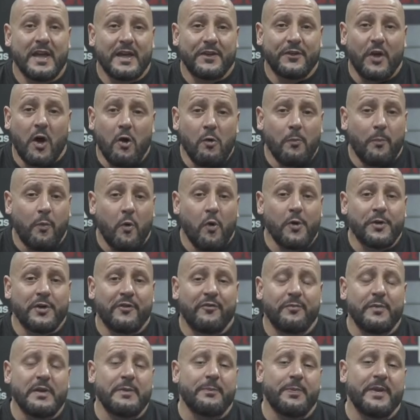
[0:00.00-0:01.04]
The whole point of
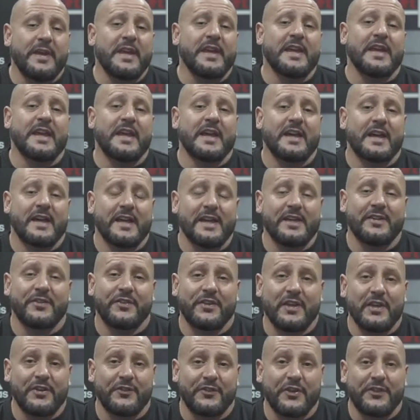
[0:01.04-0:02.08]
me being here
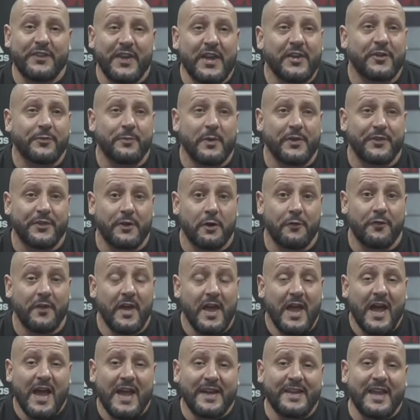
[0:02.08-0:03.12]
is to test myself
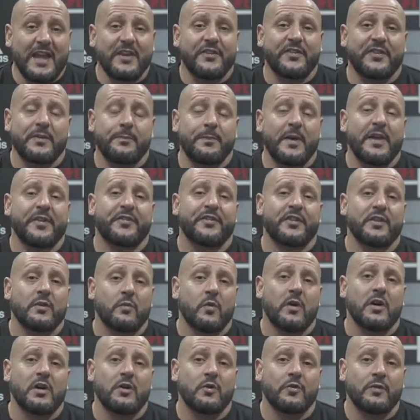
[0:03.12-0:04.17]
against the best in the
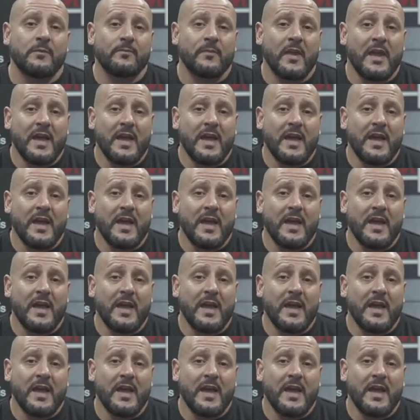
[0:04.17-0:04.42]
world.